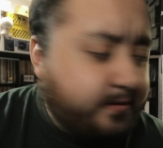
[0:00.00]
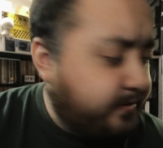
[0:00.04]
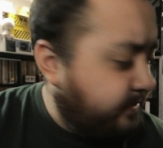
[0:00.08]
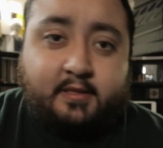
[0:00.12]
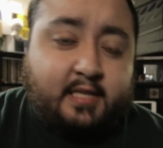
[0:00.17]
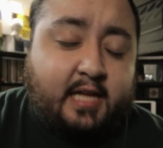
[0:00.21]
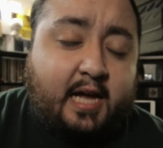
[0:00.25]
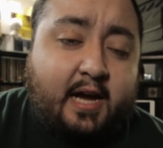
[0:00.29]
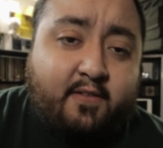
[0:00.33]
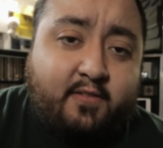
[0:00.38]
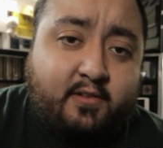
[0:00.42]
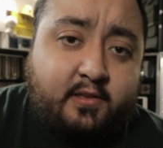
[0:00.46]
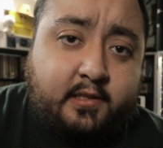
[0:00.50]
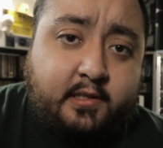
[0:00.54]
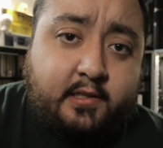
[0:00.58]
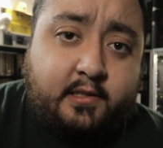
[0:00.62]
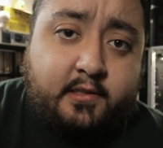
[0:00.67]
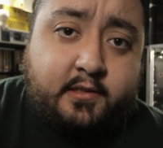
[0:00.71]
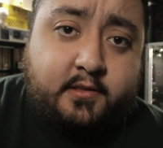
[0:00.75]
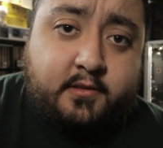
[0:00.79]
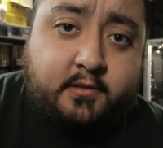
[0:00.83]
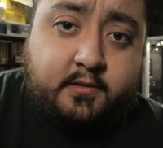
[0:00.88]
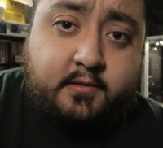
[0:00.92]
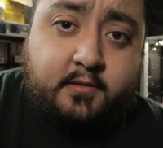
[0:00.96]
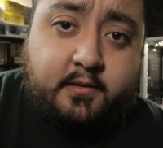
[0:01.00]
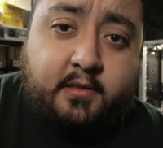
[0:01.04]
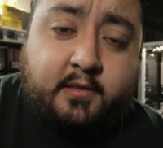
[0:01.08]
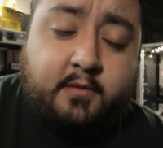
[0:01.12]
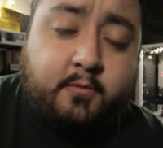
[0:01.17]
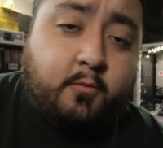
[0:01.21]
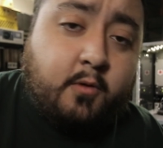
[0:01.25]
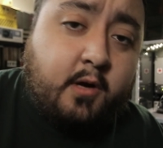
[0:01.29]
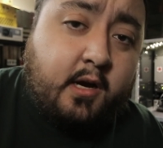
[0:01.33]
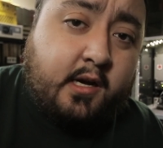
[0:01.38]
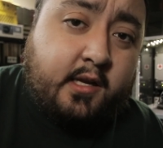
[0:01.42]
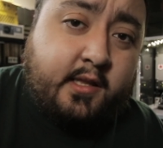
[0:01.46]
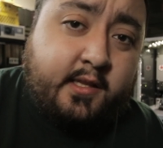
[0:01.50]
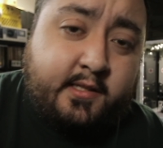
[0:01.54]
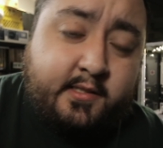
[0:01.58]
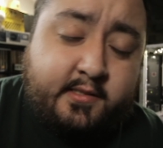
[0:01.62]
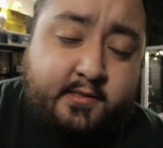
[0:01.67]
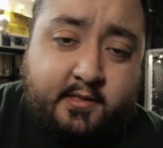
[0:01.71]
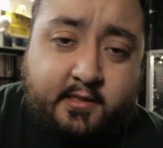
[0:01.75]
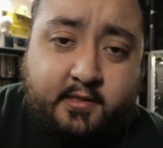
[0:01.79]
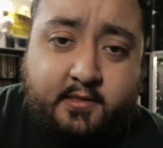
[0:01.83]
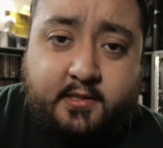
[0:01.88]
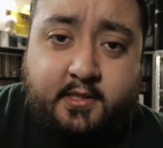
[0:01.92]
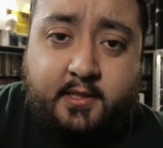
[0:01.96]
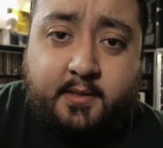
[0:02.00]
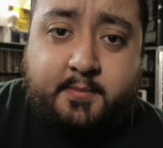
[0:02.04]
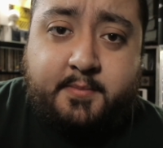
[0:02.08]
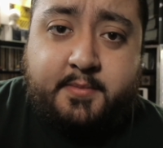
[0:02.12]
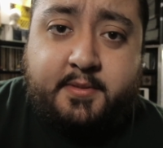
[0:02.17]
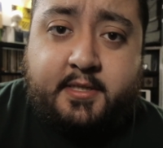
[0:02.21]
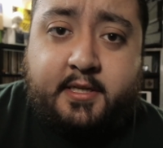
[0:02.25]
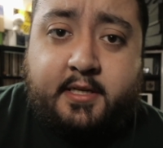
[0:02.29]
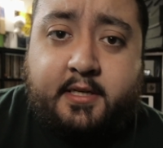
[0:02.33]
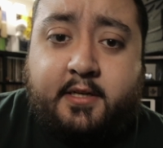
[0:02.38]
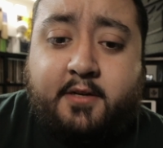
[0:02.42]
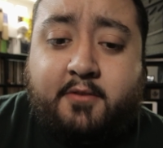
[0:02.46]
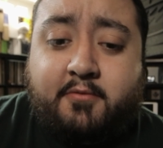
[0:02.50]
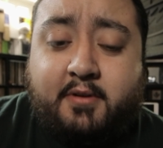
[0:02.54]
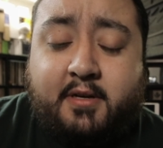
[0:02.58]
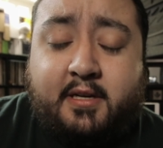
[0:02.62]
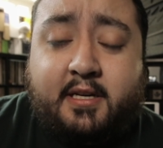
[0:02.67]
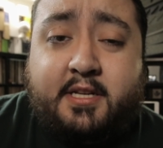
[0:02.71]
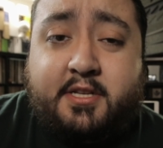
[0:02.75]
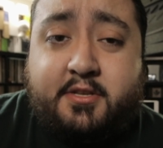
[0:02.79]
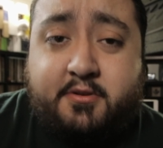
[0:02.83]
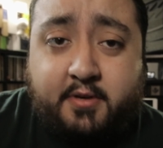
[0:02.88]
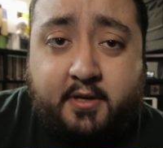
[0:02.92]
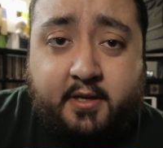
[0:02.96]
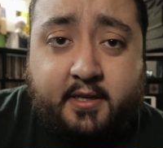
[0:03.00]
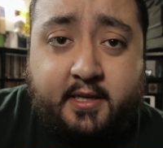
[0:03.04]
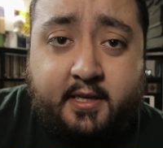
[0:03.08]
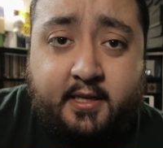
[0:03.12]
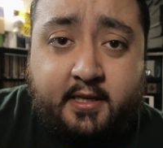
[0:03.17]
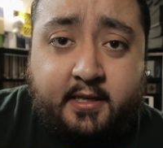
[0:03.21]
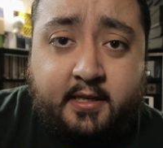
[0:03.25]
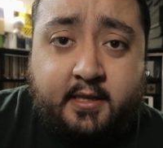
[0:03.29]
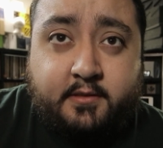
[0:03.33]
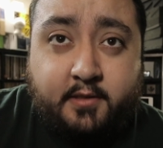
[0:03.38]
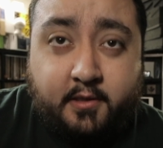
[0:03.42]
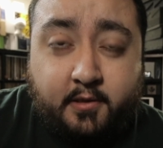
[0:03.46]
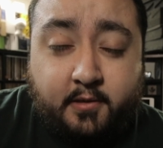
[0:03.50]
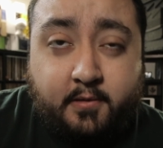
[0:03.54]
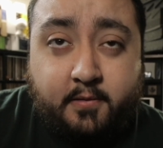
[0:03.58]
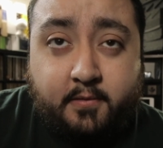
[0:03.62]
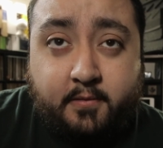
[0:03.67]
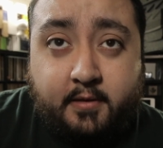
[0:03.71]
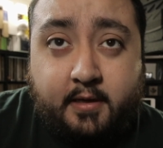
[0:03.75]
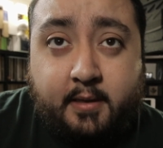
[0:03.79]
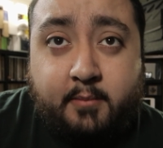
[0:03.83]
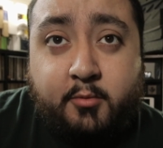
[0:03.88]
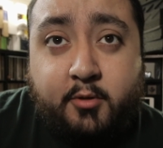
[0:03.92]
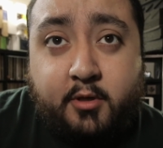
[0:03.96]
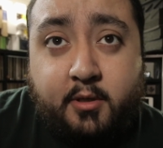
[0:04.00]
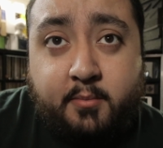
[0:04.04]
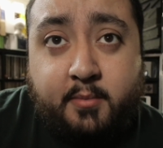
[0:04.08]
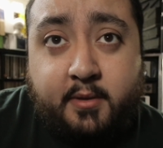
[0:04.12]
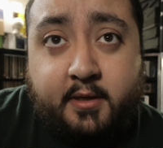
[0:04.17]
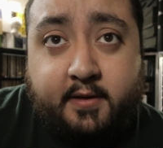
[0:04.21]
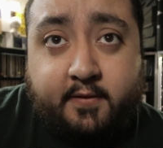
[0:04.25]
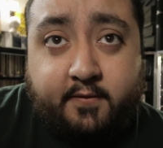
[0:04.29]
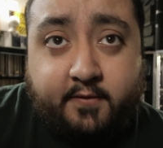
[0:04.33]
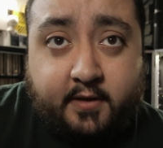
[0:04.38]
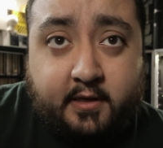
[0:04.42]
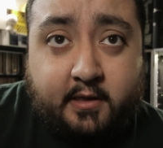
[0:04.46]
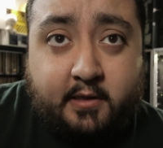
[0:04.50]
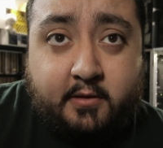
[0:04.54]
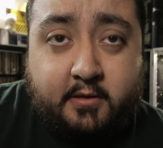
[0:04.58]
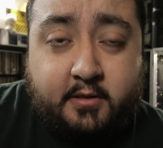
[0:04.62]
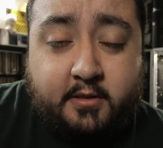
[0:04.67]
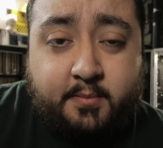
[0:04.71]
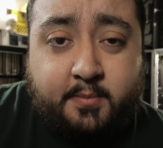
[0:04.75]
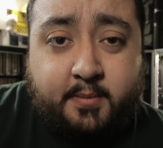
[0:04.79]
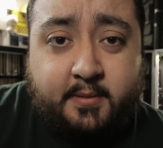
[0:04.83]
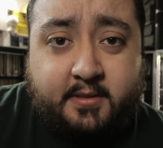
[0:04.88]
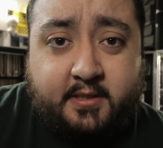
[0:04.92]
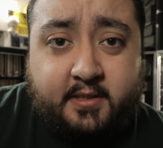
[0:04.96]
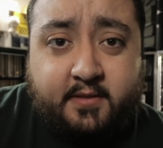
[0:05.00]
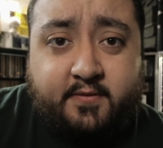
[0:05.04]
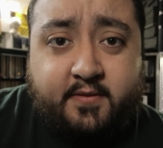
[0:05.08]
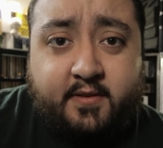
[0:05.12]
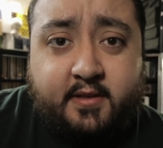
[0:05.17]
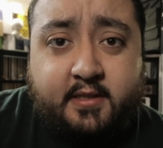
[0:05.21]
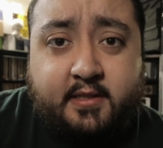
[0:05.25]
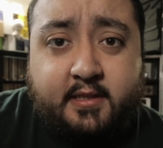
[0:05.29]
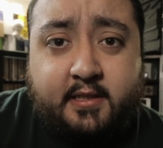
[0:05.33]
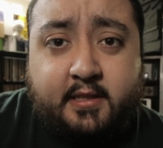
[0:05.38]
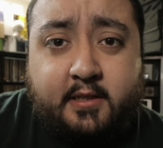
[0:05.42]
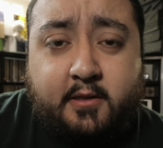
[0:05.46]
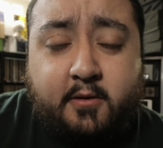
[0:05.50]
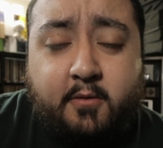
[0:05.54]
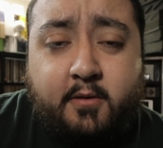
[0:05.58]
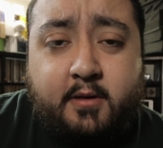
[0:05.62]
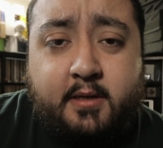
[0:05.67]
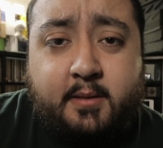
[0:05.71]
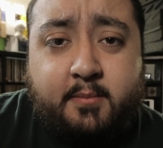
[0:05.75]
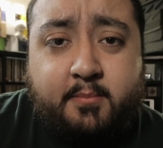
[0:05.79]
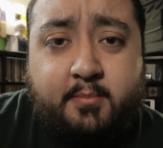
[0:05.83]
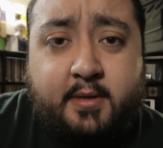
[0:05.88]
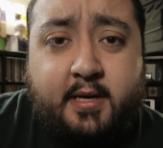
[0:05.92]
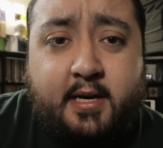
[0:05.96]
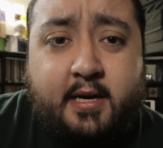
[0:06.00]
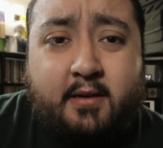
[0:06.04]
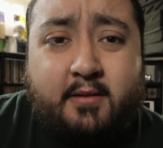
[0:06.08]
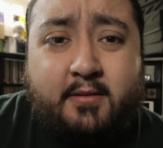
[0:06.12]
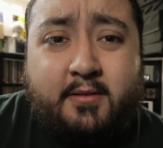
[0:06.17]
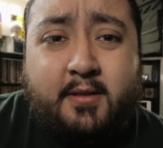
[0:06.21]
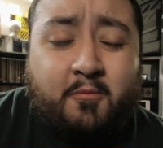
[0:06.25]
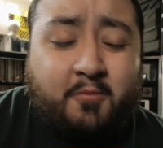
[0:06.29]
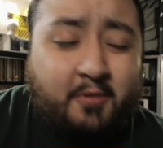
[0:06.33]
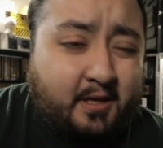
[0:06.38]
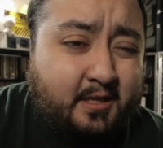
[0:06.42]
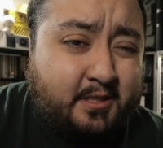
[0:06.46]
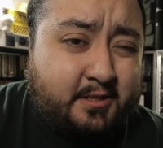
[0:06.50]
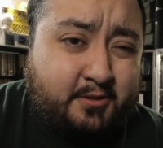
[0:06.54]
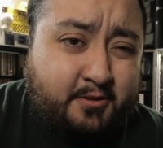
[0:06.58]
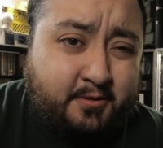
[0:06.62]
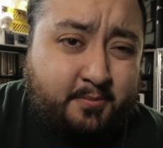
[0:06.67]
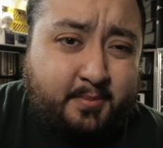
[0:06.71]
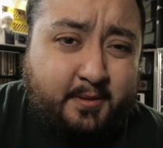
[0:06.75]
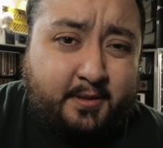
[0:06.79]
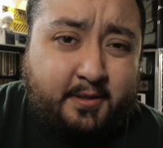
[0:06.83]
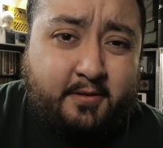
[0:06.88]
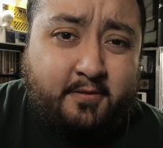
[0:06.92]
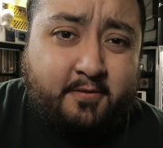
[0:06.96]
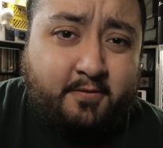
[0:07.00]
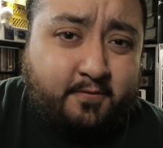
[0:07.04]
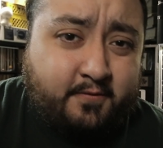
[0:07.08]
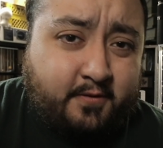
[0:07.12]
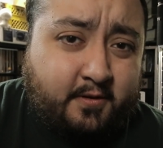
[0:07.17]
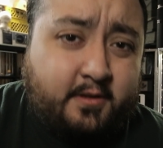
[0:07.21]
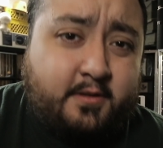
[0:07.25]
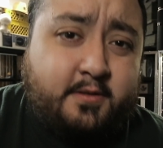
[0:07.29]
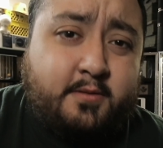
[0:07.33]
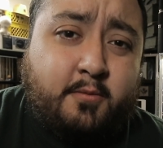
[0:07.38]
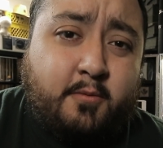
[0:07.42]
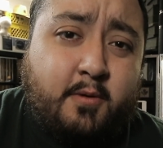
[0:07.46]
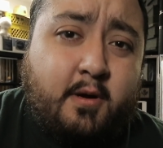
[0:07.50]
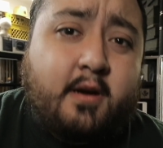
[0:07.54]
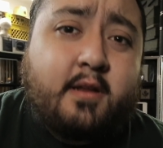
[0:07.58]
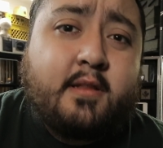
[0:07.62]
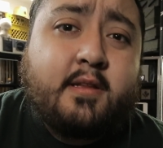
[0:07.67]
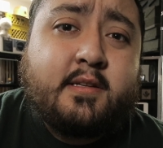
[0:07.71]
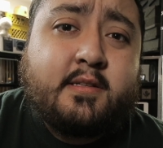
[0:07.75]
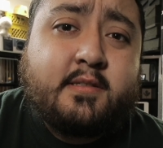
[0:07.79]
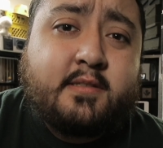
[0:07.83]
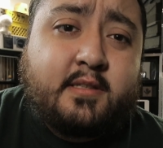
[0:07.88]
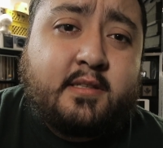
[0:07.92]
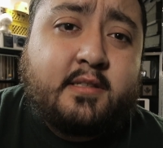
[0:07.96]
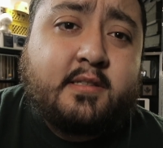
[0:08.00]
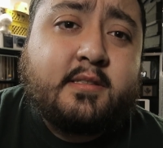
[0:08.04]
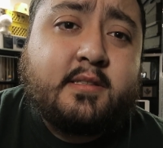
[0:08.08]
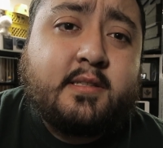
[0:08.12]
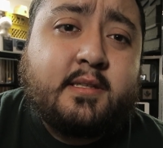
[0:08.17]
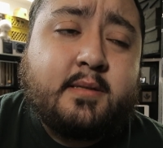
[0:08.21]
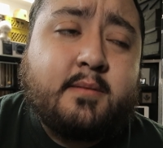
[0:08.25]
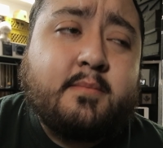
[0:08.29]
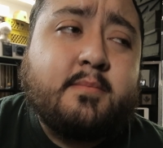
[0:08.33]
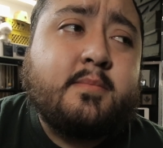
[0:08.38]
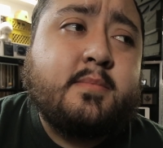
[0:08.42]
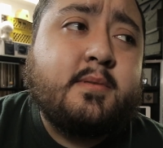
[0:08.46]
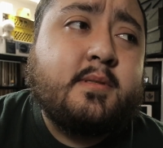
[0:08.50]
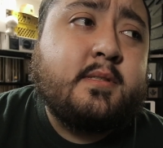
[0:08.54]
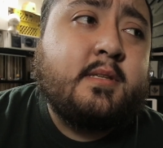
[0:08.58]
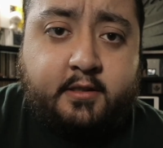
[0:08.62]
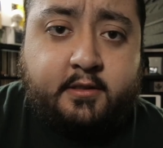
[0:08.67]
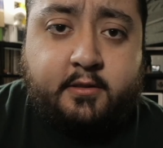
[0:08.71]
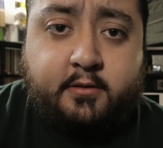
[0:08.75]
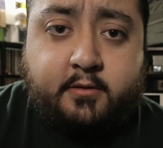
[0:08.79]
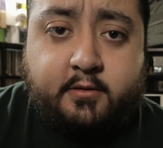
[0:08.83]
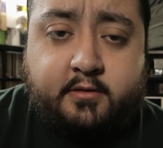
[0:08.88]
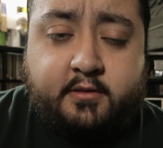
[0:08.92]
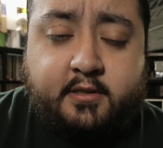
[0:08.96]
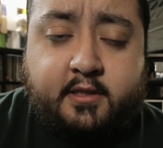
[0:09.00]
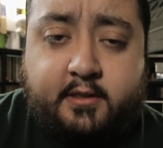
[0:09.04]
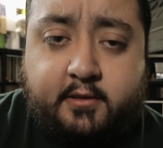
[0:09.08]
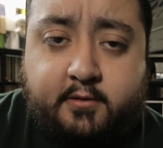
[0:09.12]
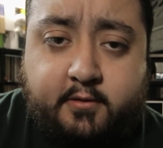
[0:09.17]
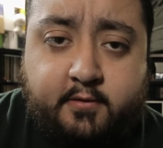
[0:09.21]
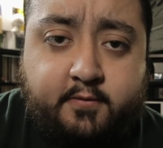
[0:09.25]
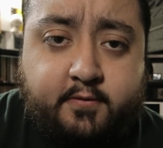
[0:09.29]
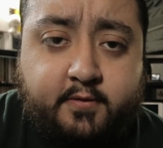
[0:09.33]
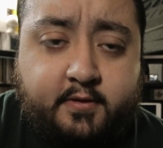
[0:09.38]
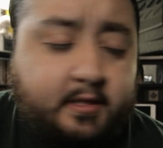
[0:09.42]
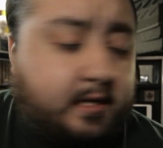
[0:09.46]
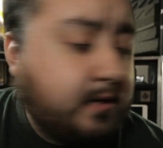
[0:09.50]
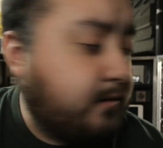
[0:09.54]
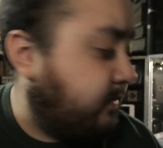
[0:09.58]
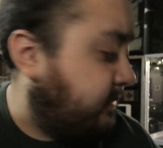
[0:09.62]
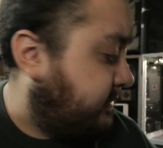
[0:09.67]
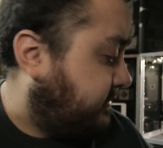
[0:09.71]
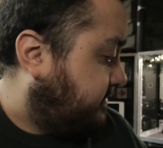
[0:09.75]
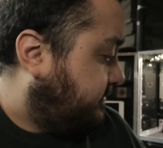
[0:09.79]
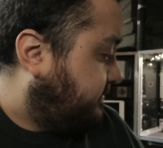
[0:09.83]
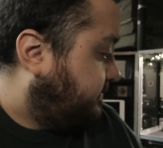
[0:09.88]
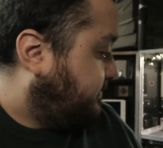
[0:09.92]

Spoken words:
Lavaliers and wireless systems are really tricky, so I'm gonna make a video specifically going about what should be your first wireless systems, so stay tuned for that one.